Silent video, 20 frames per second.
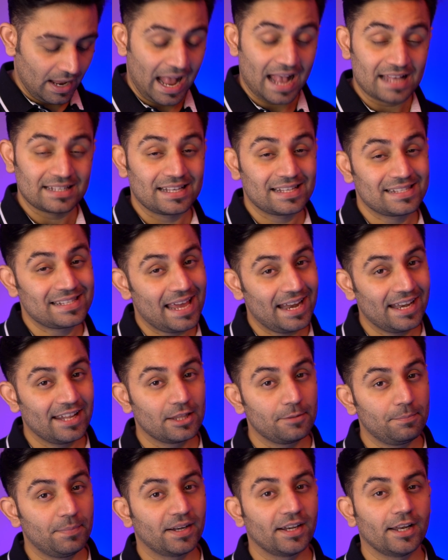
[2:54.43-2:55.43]
As I said in
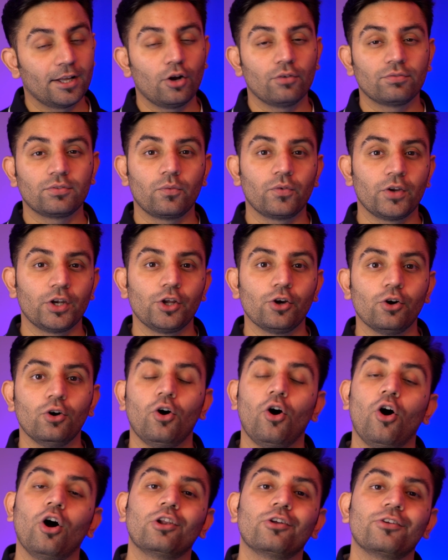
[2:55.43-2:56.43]
the beginning of the video,
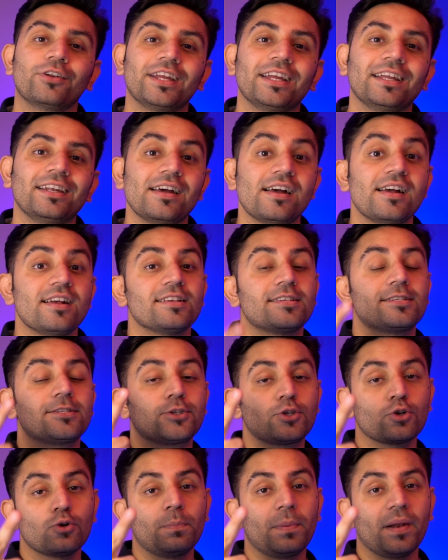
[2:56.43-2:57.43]
all you need is
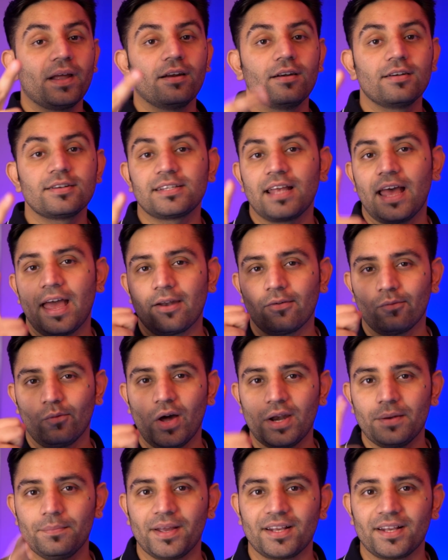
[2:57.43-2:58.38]
two players and one